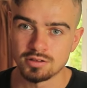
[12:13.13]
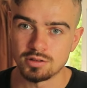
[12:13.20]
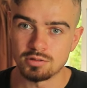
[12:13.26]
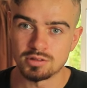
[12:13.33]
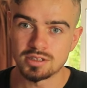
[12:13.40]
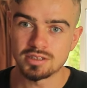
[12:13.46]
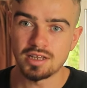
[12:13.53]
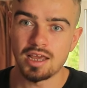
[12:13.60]
to
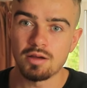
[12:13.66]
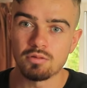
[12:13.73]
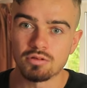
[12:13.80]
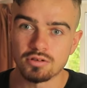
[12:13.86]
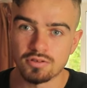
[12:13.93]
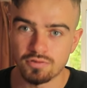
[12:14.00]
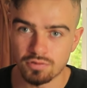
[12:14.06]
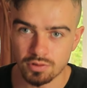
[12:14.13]
say
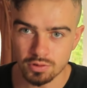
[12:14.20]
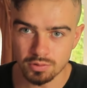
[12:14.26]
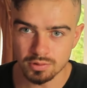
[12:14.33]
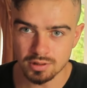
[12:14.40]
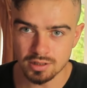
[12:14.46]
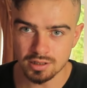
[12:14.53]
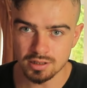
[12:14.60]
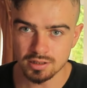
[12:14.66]
words
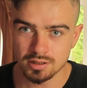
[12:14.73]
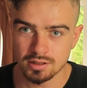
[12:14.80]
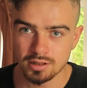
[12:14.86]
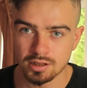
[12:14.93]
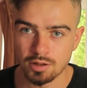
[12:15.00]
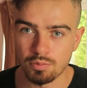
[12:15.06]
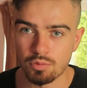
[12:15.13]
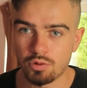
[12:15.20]
fluently,
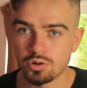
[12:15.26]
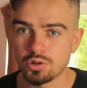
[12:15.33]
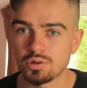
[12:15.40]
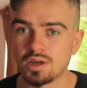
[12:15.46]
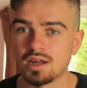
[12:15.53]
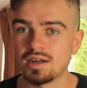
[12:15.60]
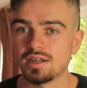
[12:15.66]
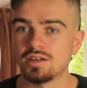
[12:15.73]
the more you
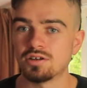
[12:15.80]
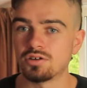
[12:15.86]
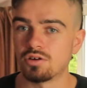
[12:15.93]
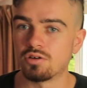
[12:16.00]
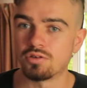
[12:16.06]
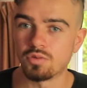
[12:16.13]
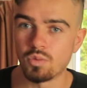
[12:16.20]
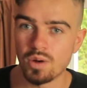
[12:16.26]
get in
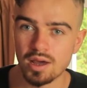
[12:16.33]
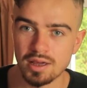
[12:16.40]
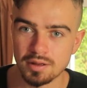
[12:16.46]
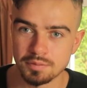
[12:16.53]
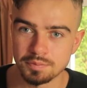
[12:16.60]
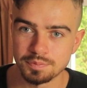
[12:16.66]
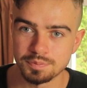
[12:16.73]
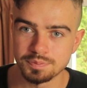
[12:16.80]
your own way.